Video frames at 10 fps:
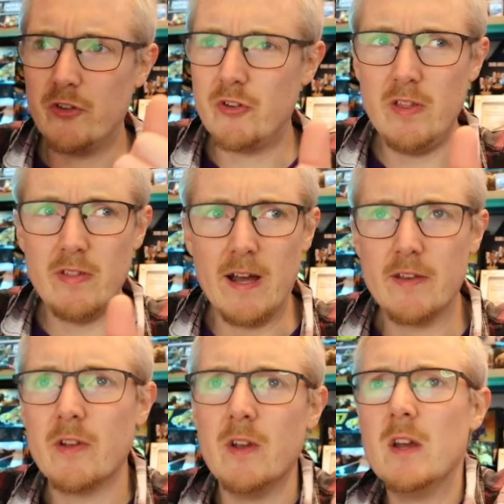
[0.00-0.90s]
see
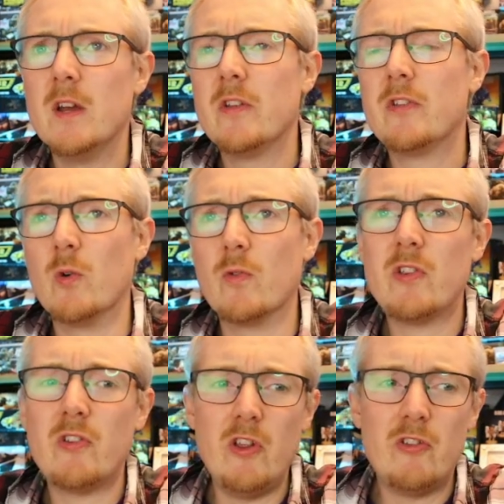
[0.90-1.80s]
that. So
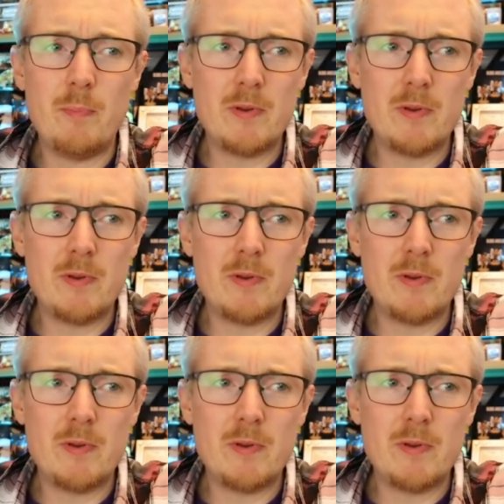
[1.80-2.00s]
this is a